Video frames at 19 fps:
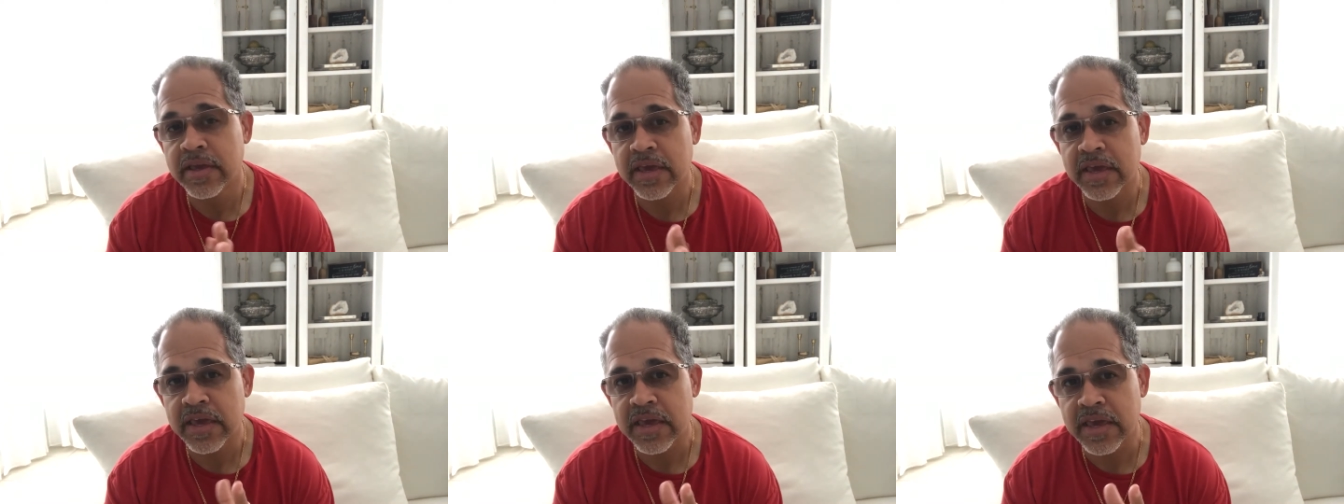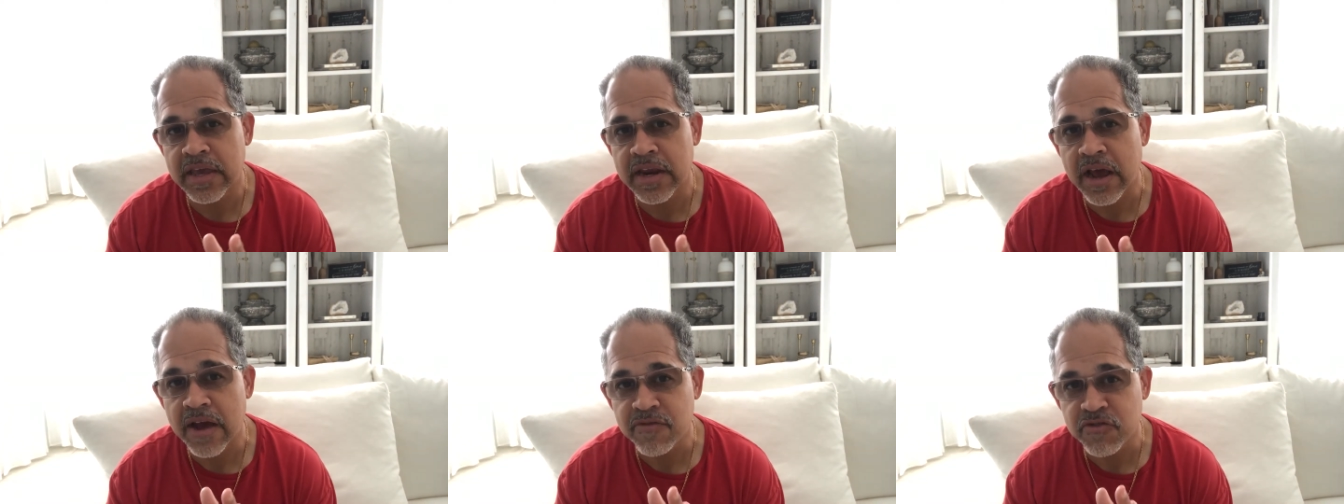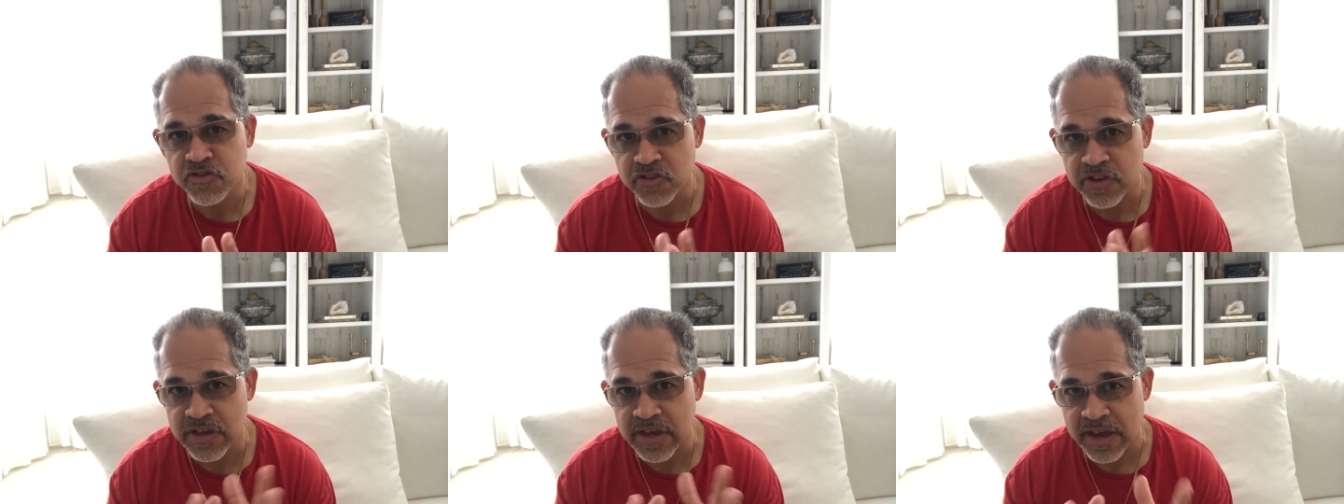And
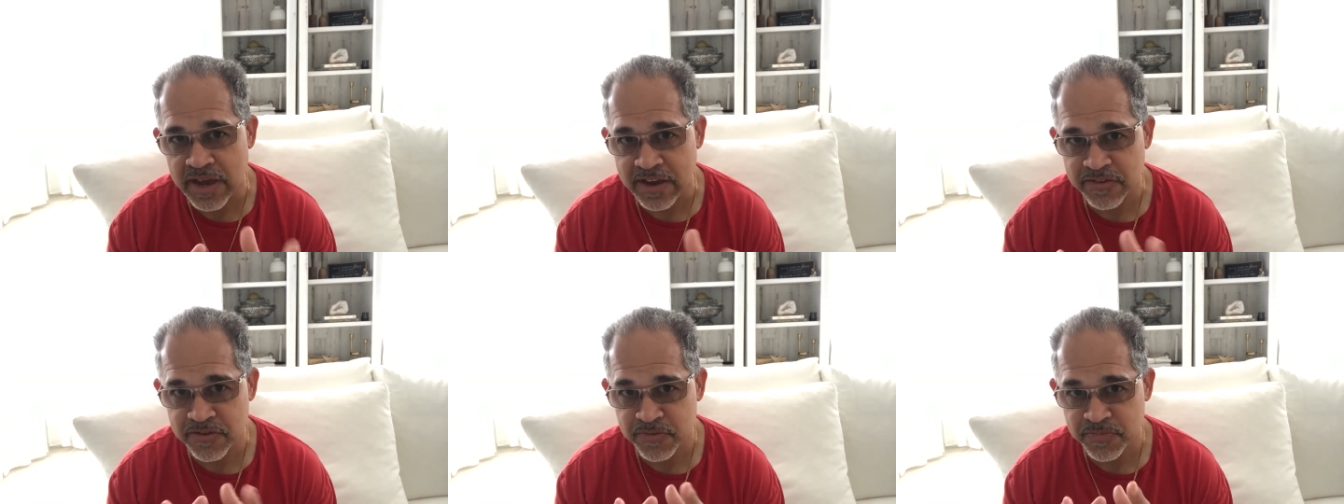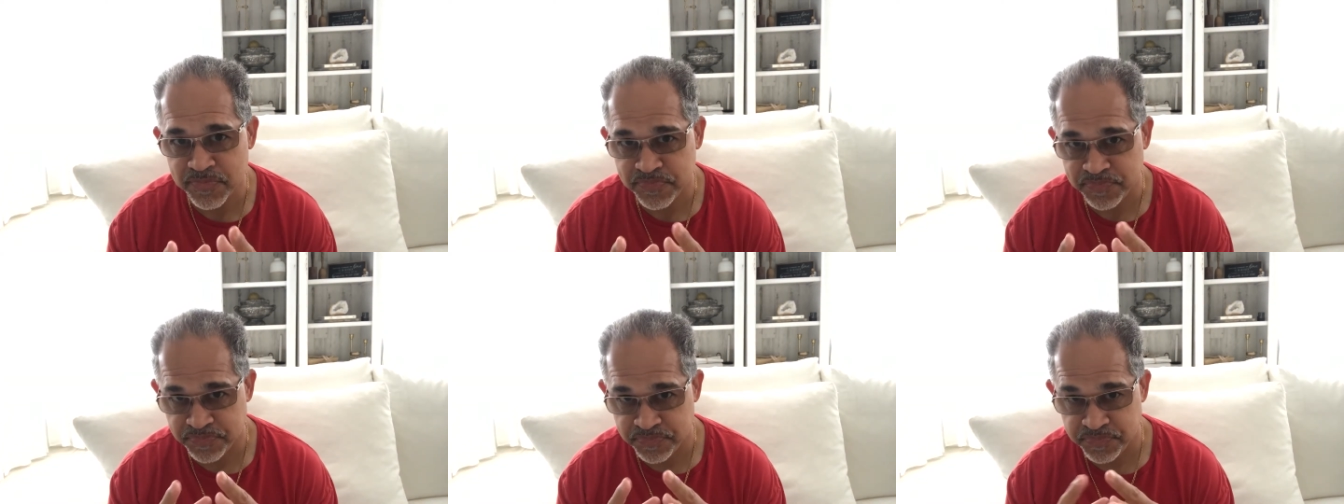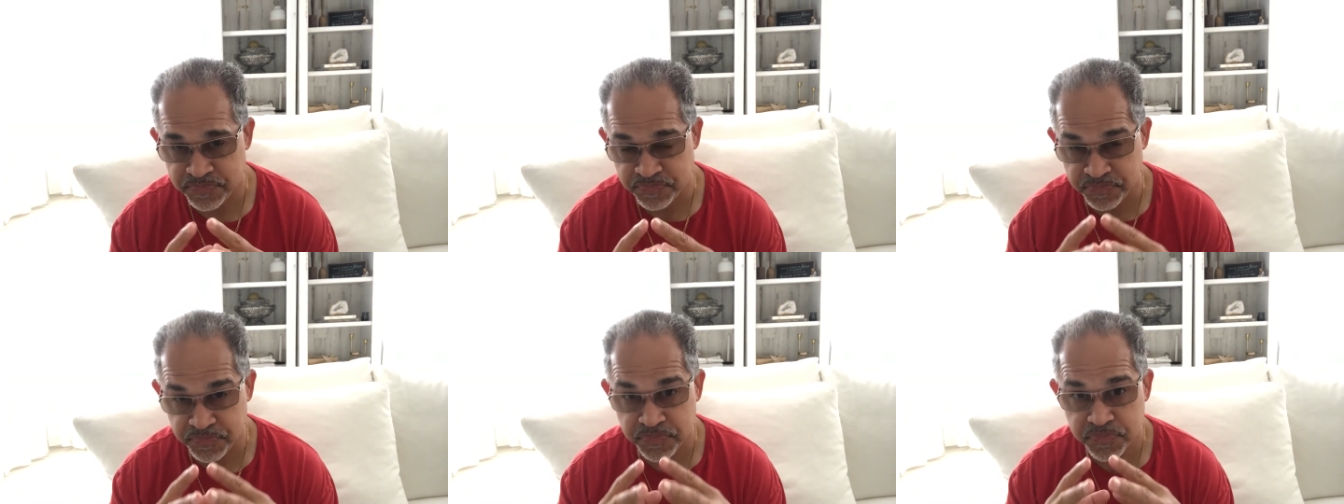obviously, guys,
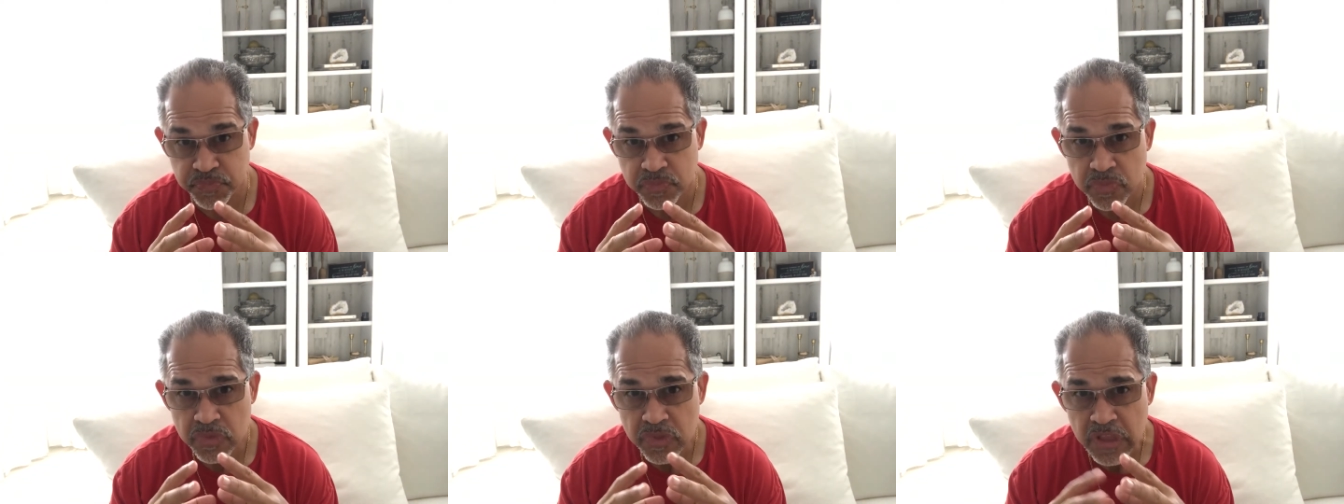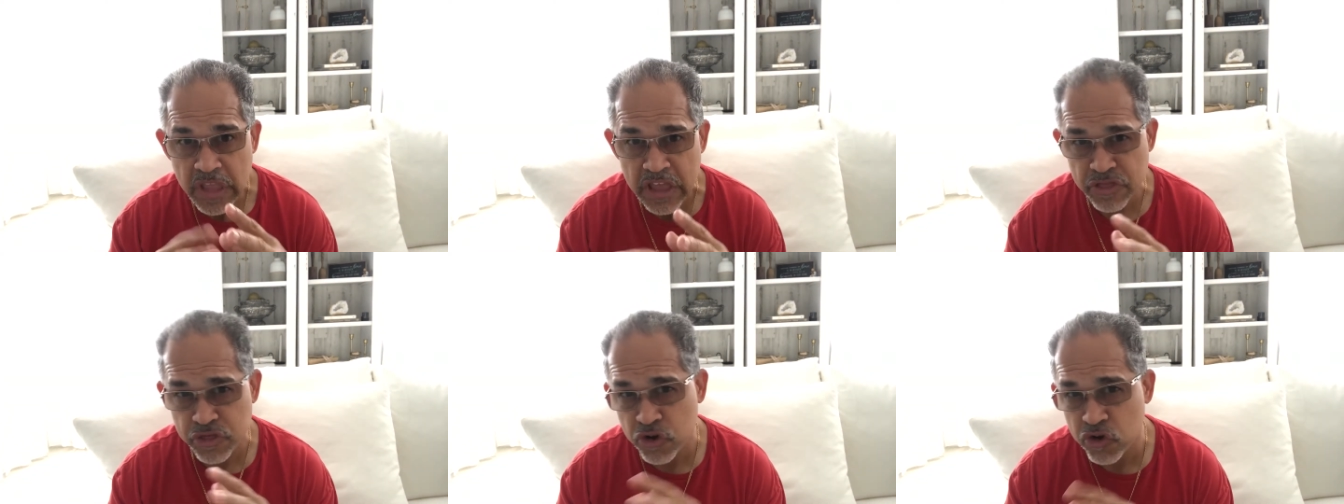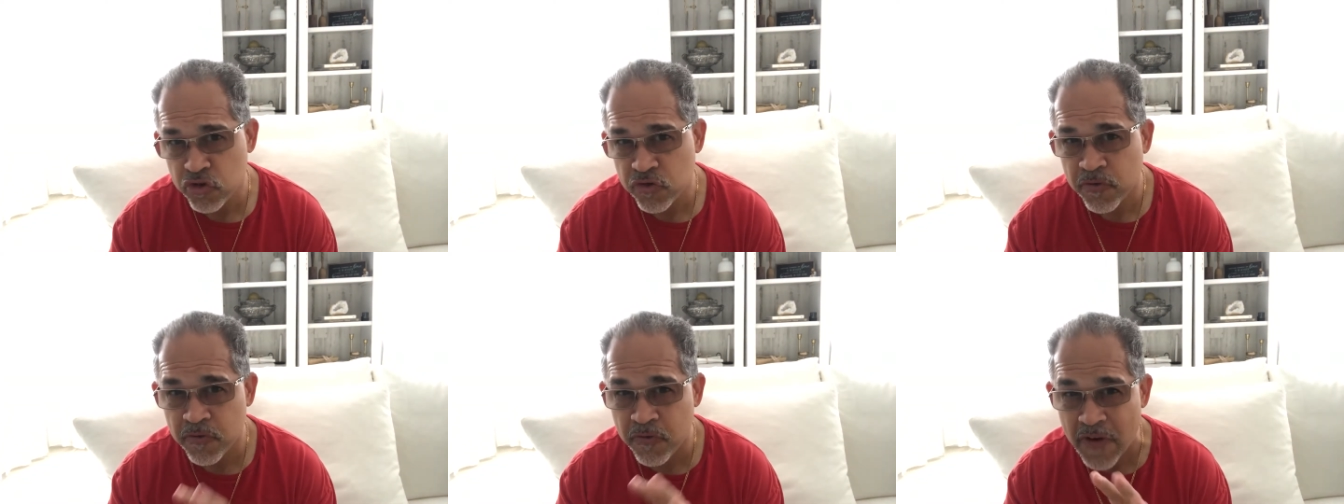there's
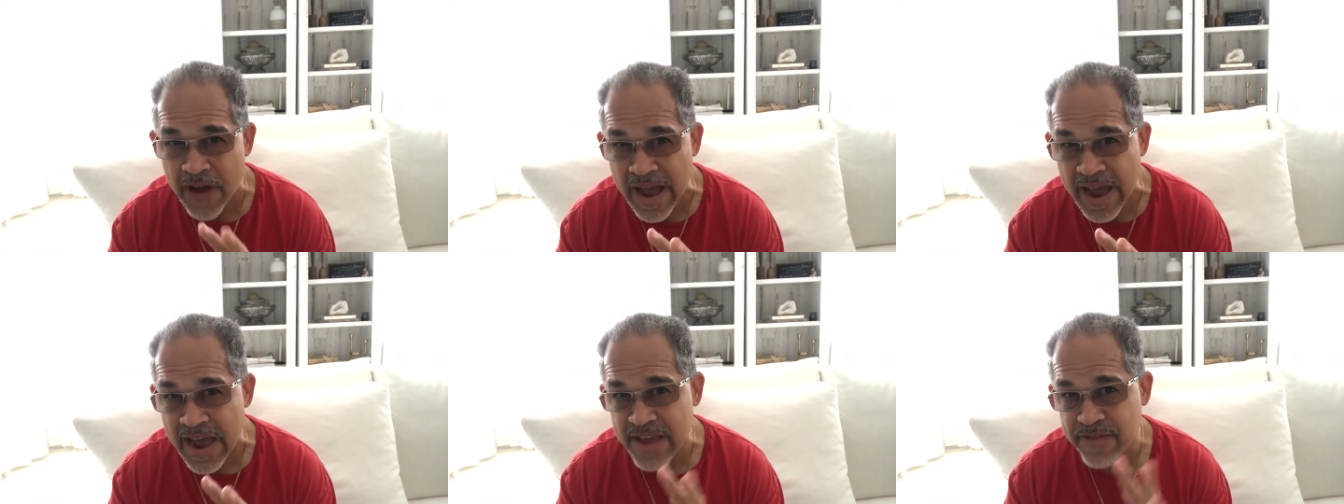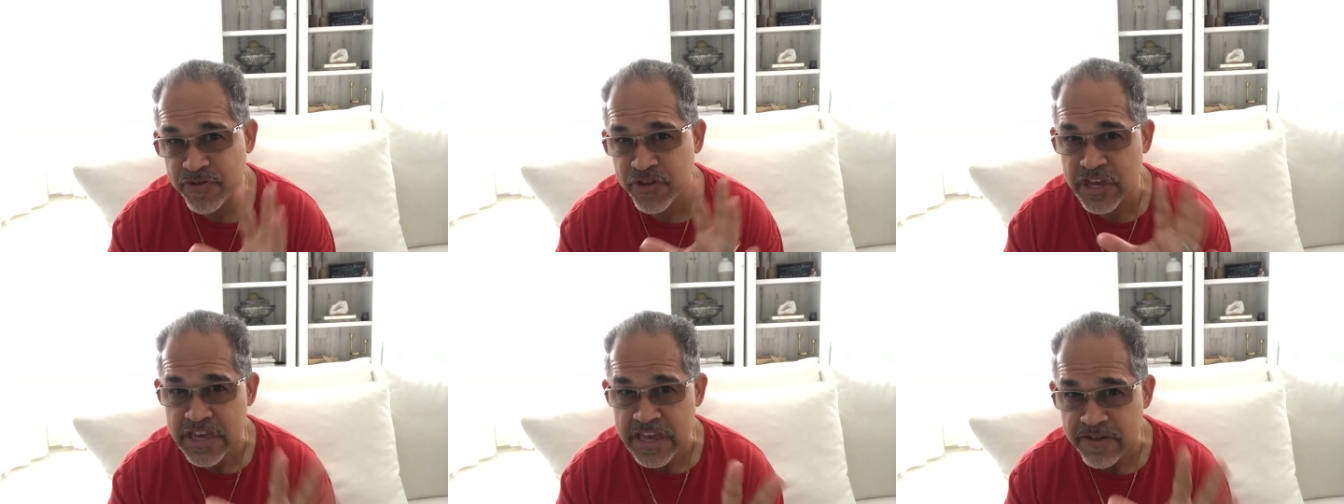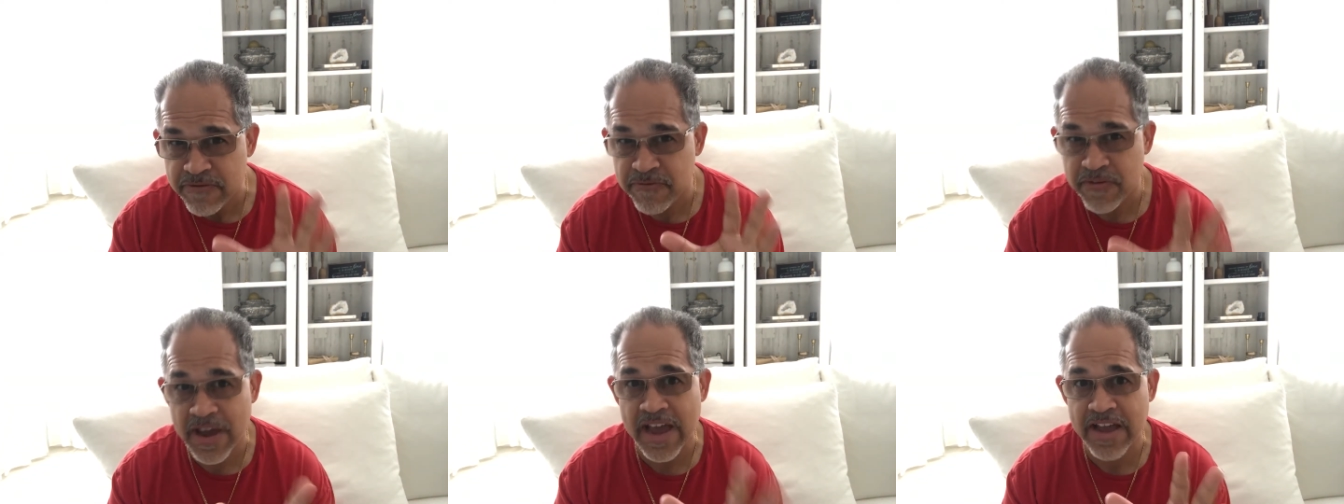5 key
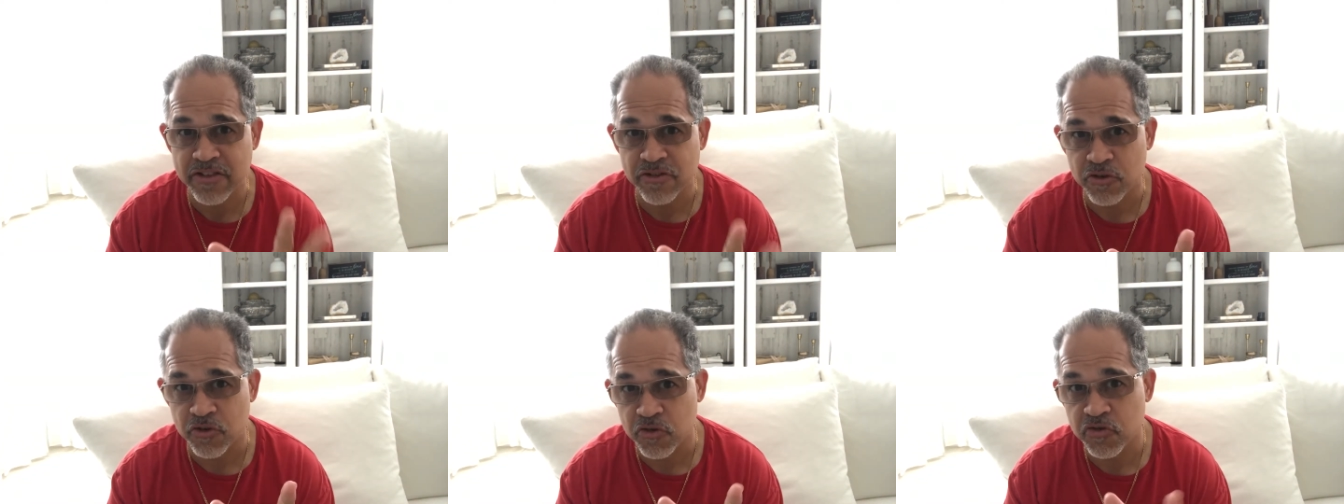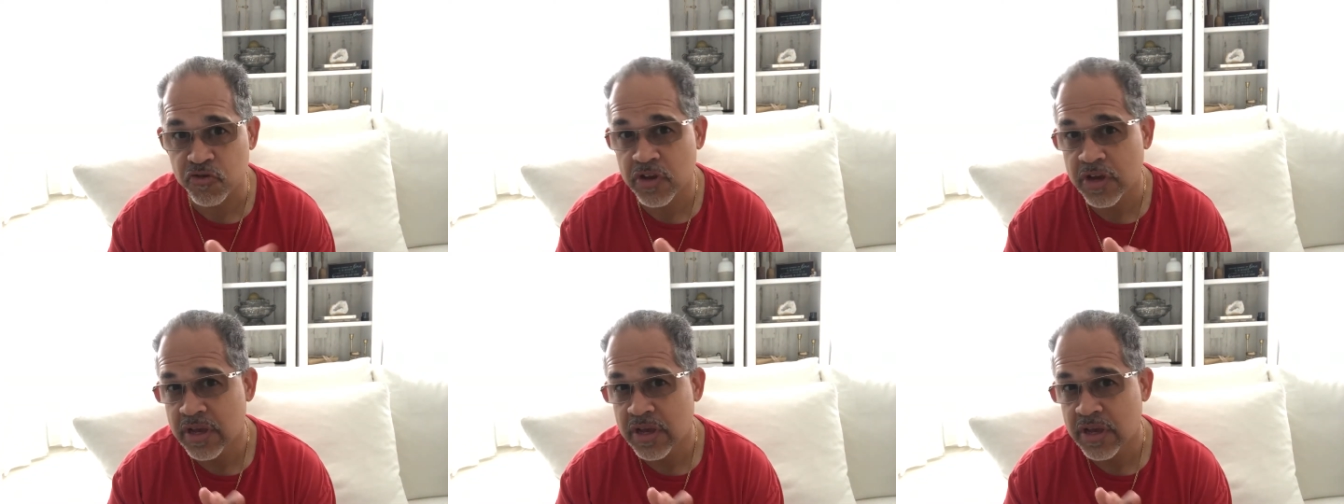factors